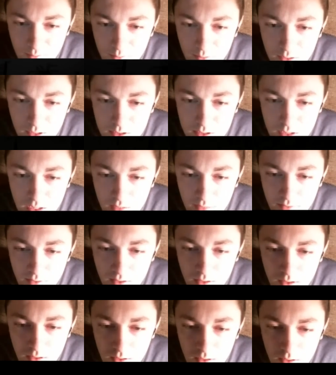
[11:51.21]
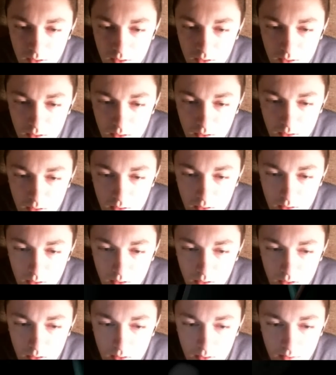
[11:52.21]
mini Chave.
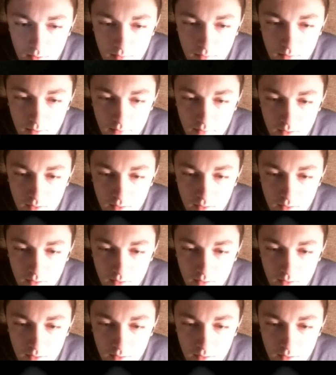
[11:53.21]
Okay, save